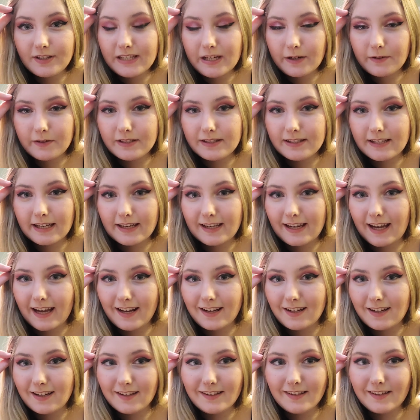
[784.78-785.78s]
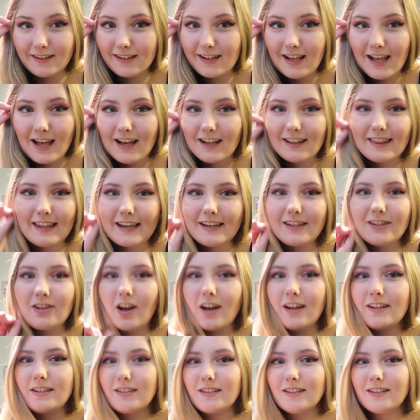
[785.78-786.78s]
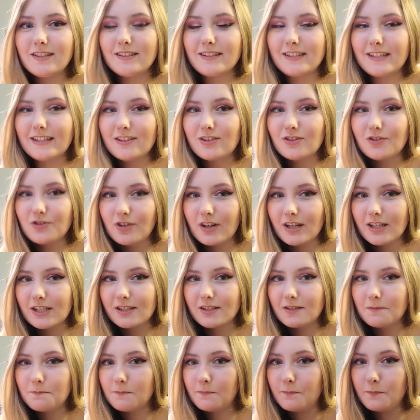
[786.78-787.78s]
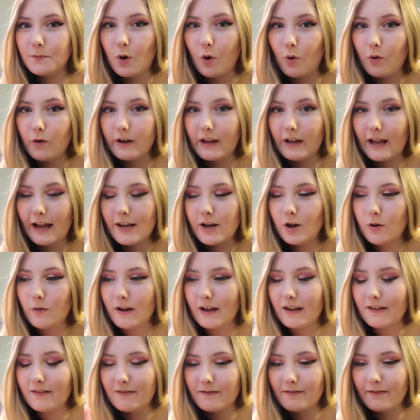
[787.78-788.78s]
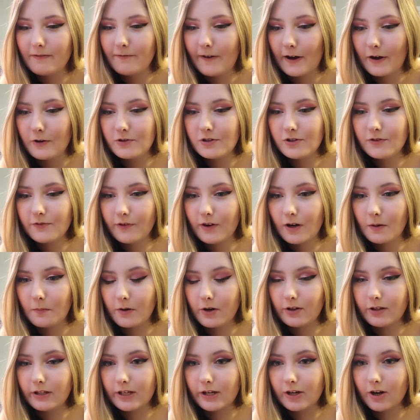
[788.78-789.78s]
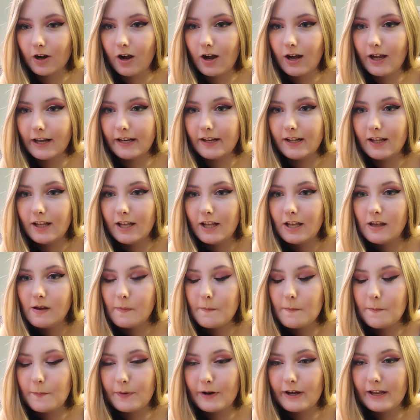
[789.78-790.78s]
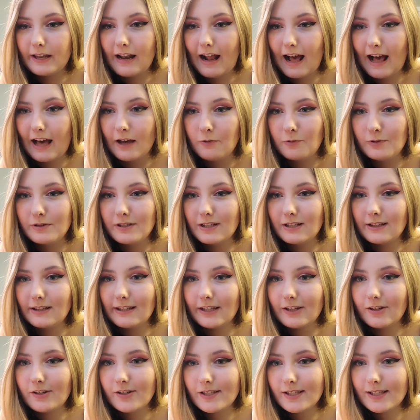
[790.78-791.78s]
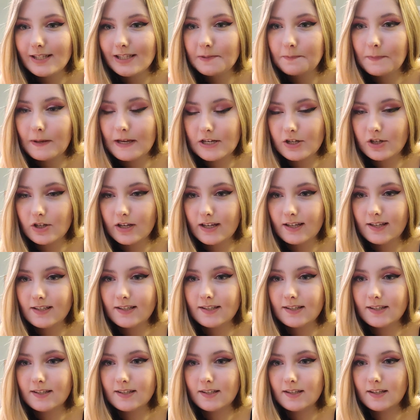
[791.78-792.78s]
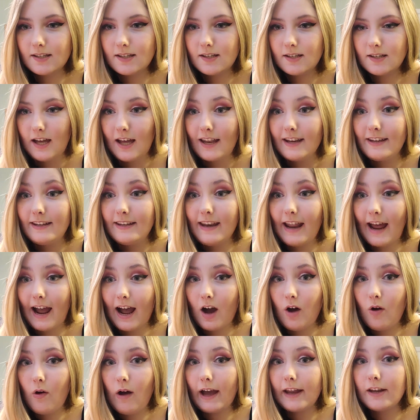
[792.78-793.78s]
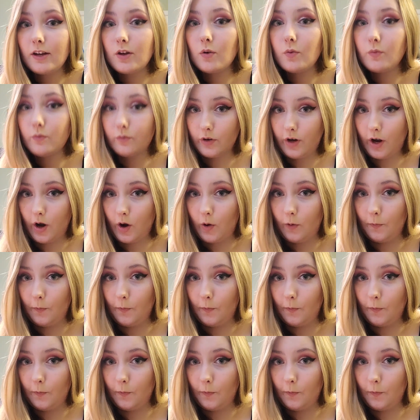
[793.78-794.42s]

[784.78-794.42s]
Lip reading: I was like kind of like, not to distrust Cory, I know I vouched for him earlier on, but I was a little suspicious. Now I don't know.